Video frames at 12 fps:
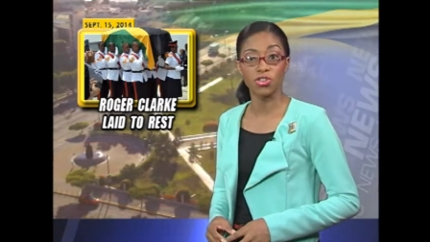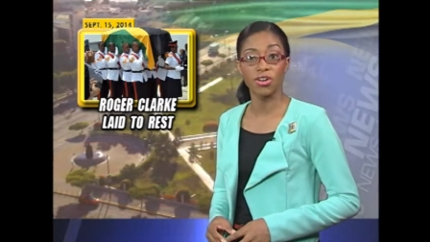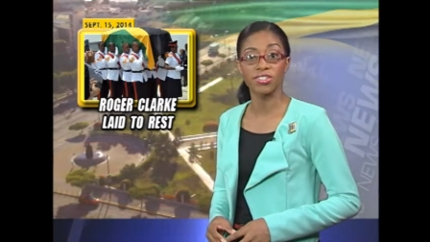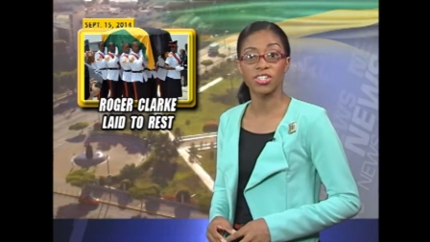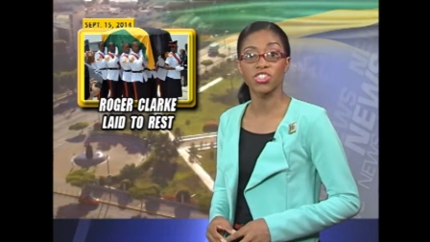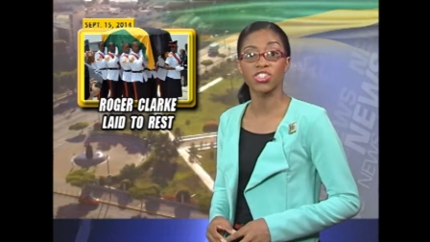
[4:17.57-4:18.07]

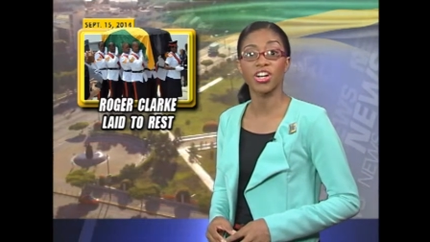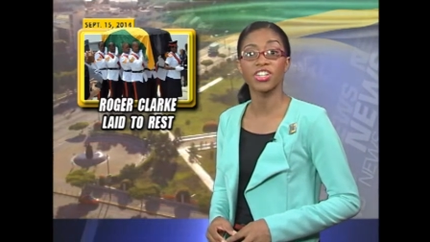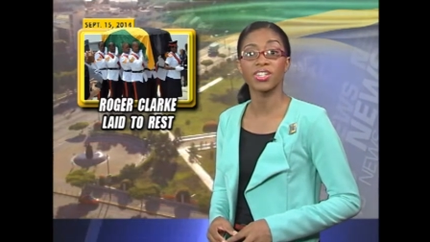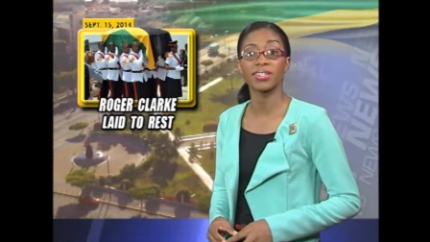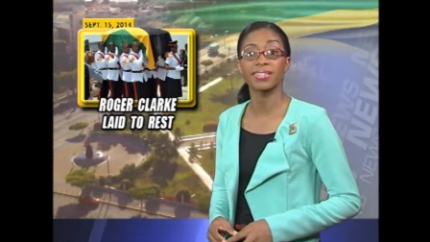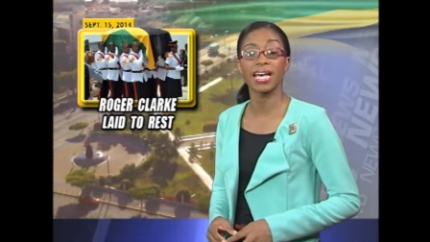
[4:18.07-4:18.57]
George's
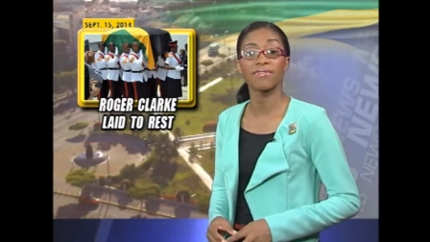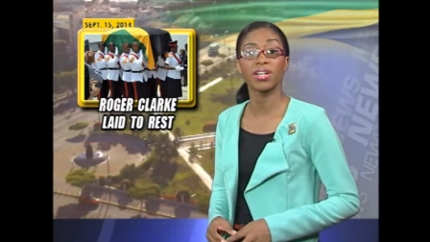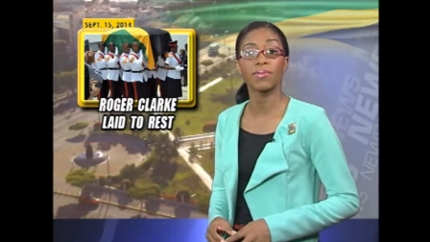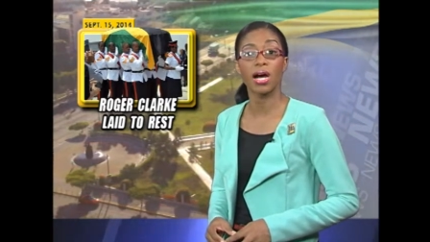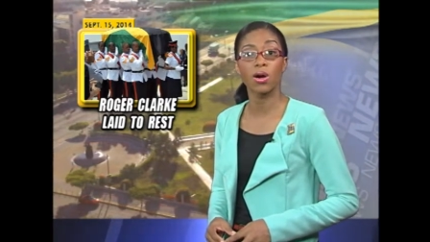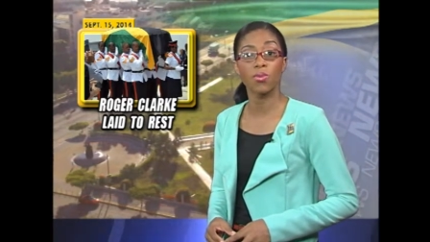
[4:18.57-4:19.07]
Church in
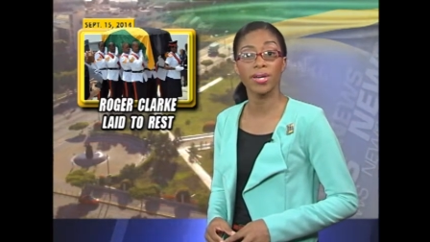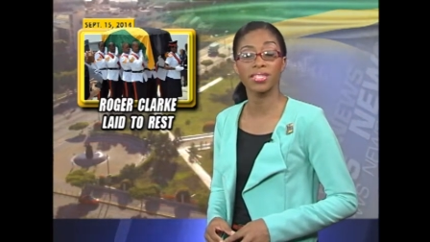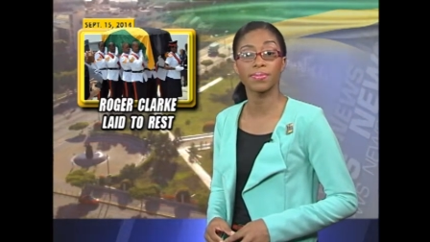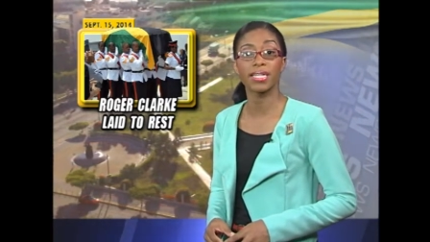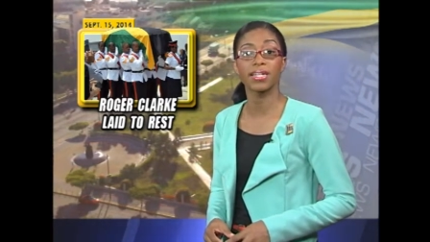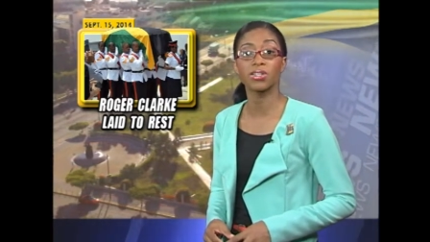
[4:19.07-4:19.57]
Savlamar,
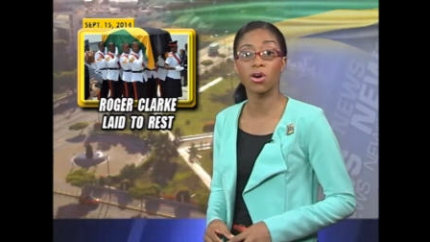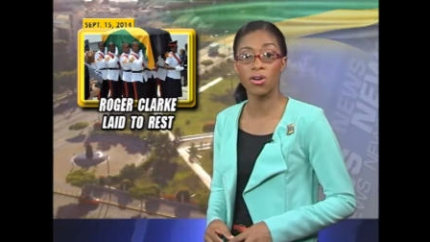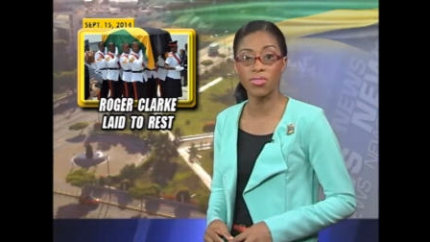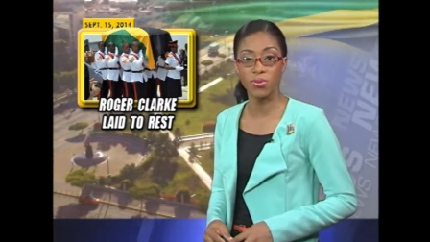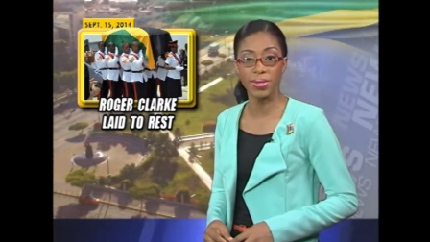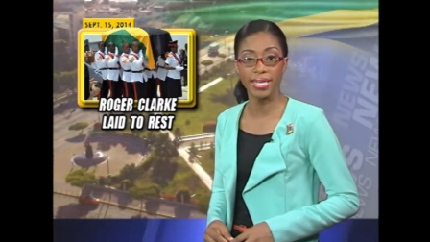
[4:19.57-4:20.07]
Westmoreland
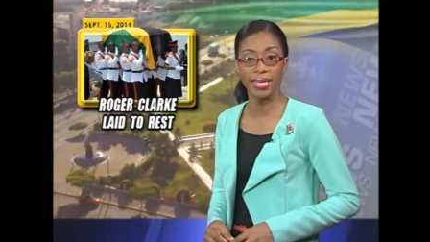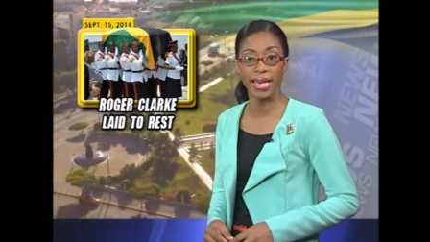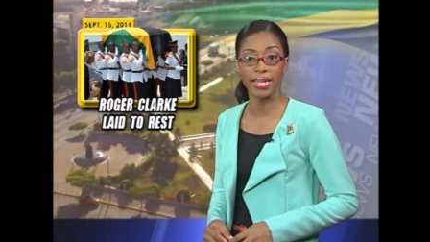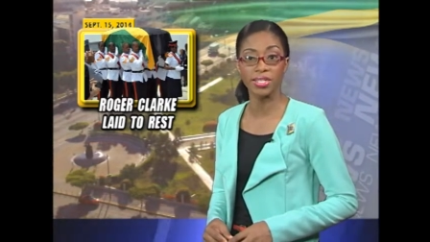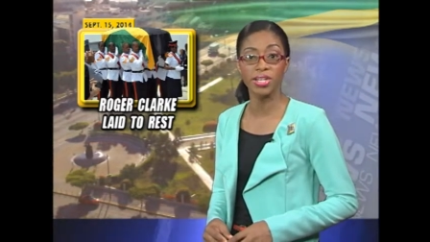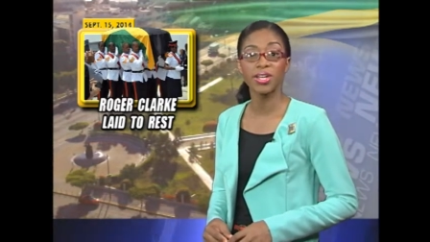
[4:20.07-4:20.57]
on the
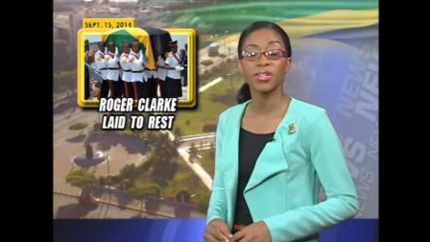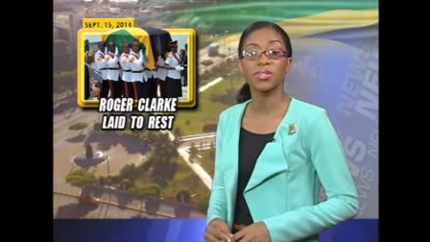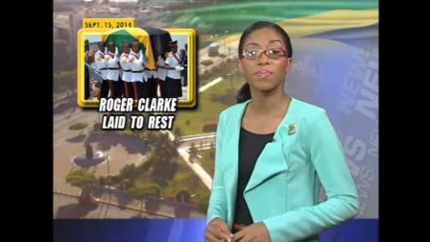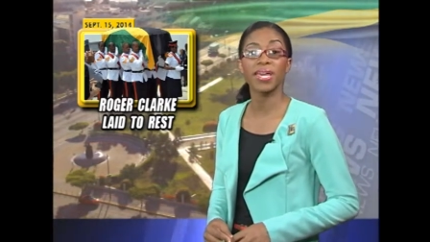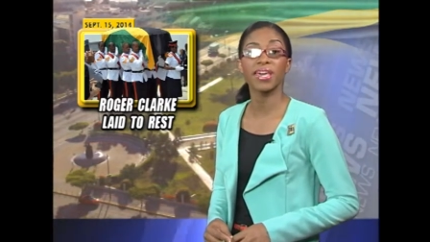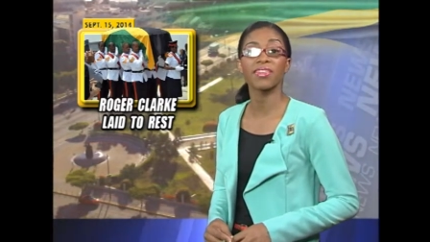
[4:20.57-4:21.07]
weekend to
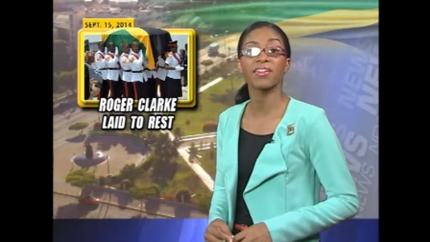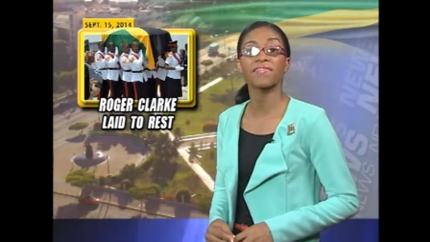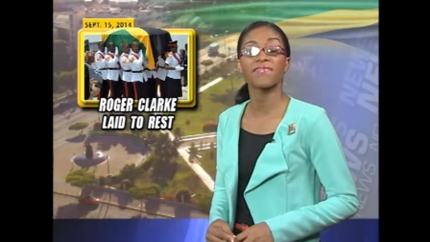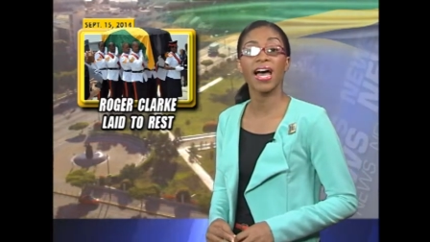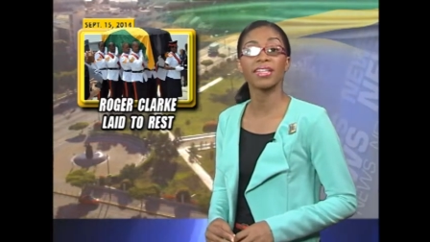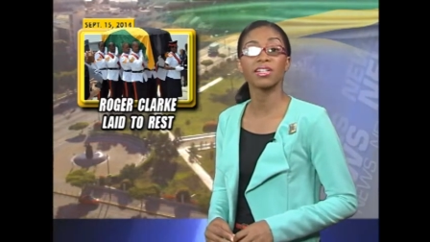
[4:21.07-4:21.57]
pay their
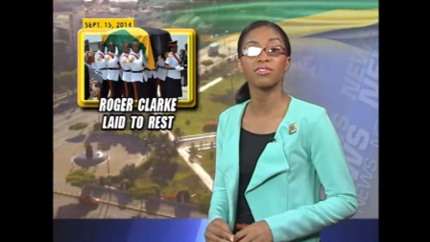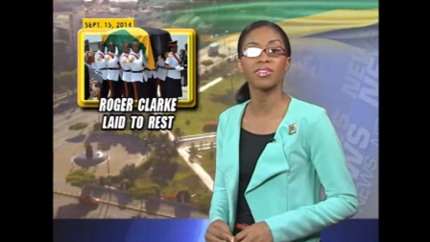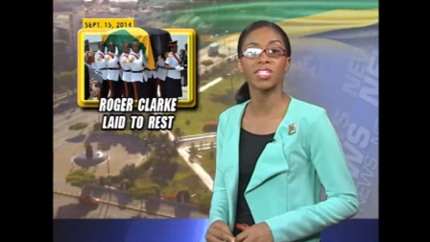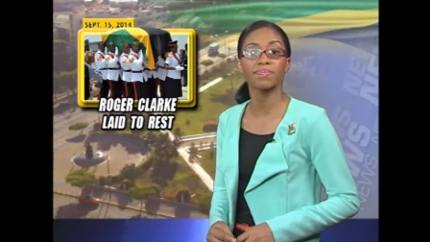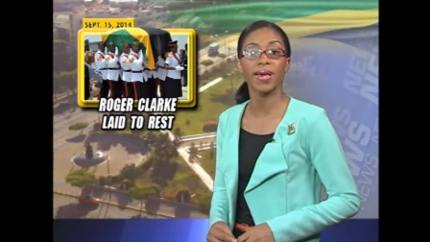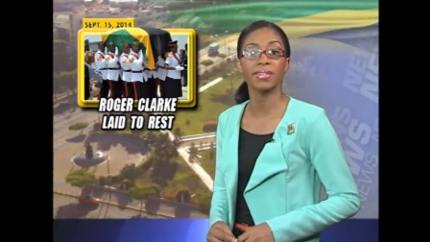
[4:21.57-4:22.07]
final
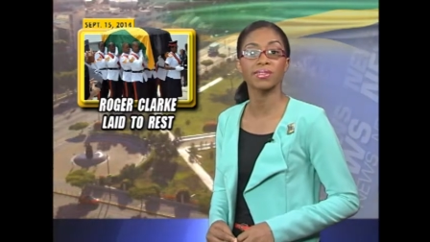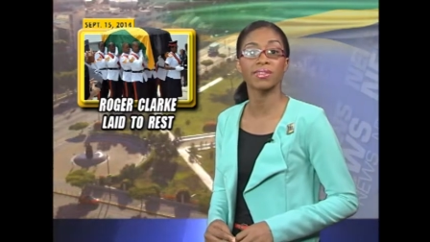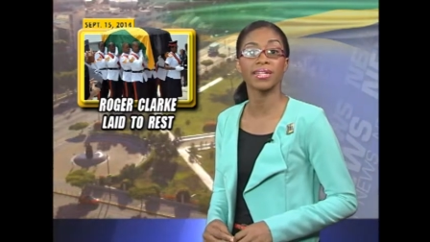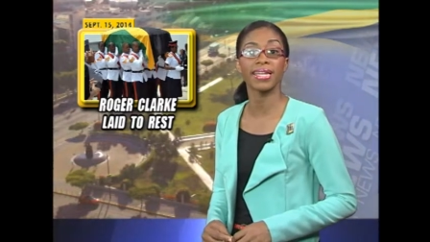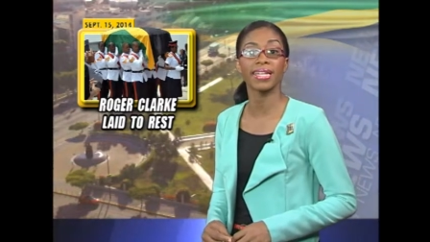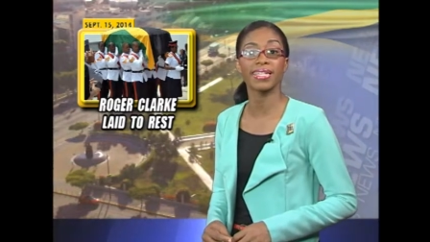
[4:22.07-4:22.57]
respects to
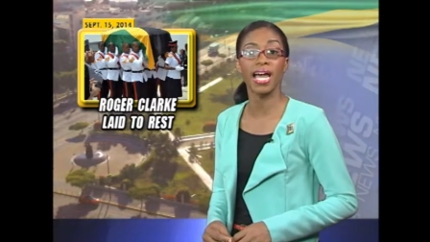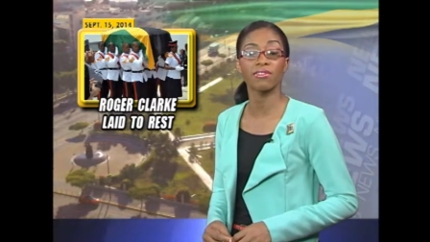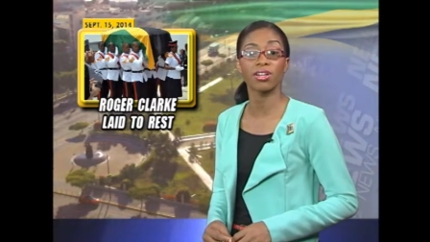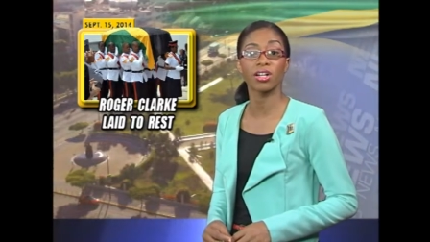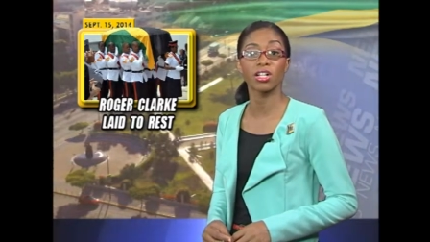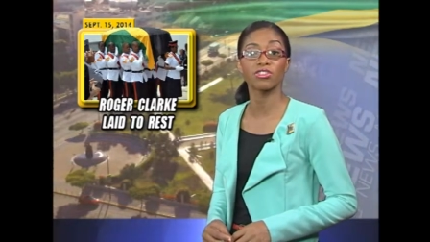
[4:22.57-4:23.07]
the late
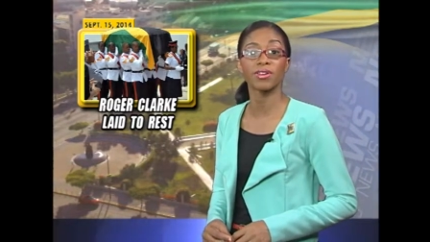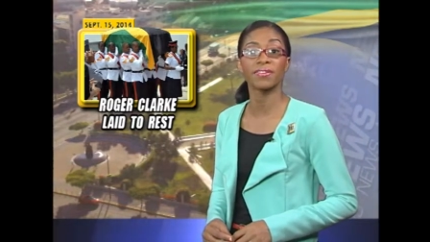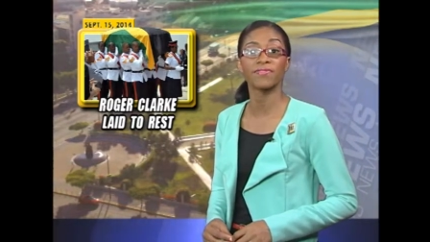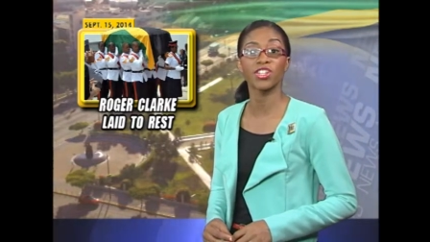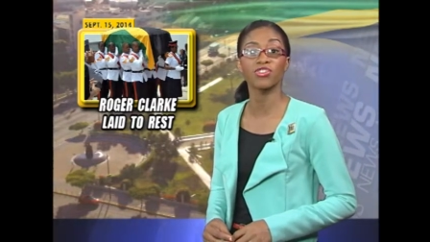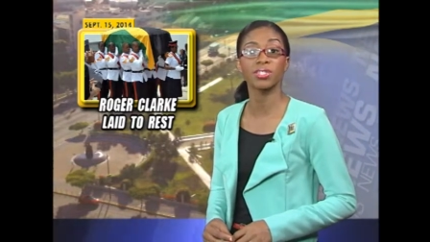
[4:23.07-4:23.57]
Agriculture and
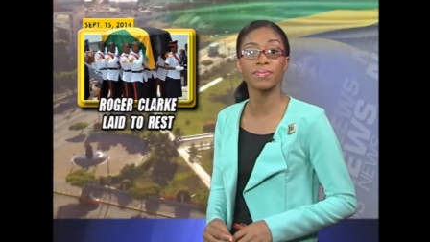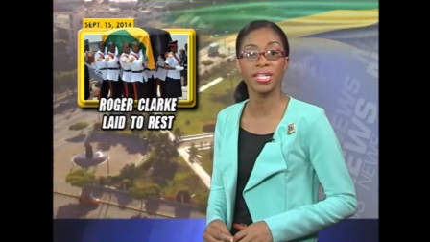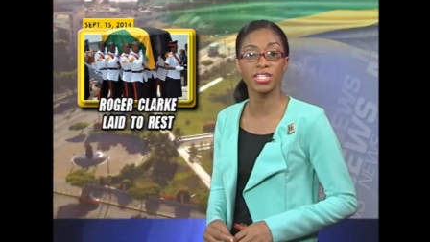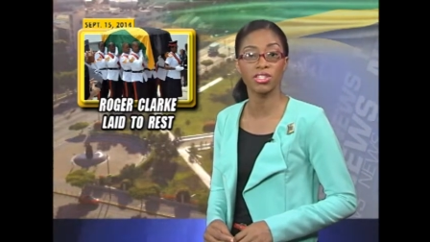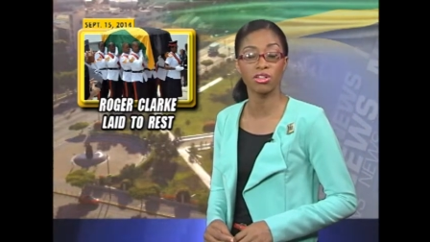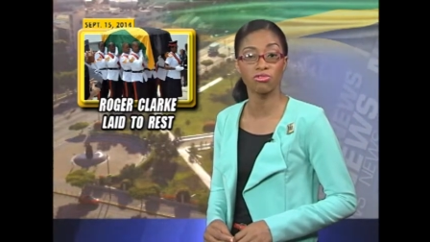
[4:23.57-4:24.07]
Fisheries
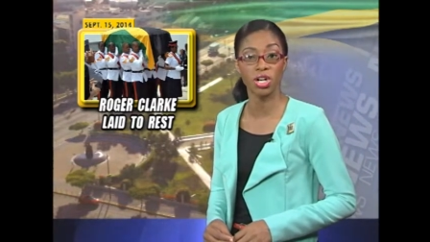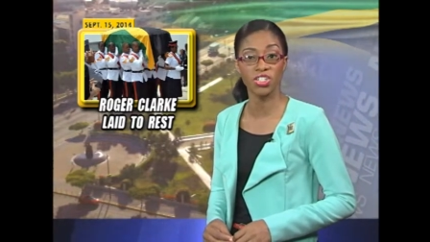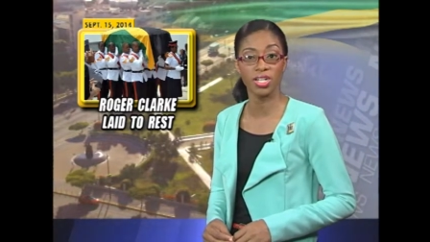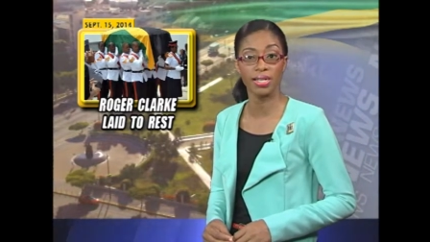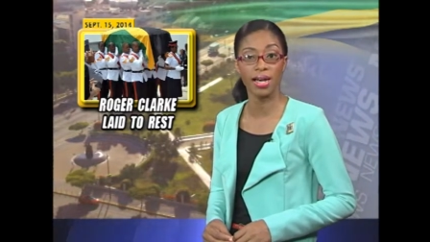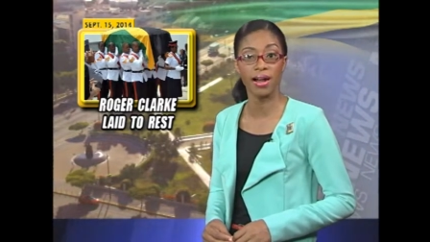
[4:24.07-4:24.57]
Minister
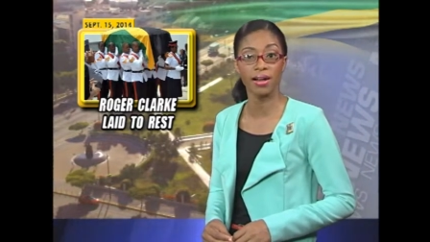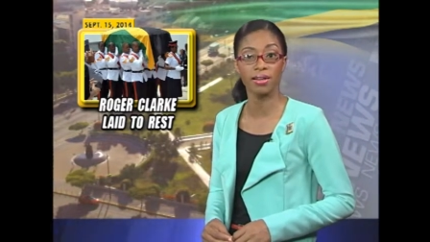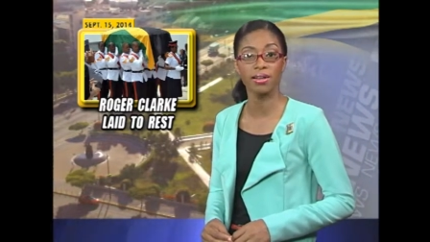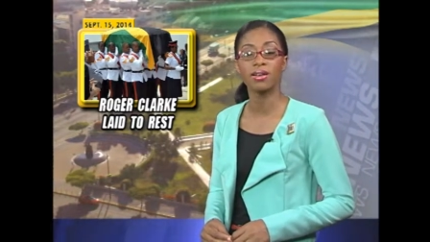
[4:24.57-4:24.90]
Roger Clarke,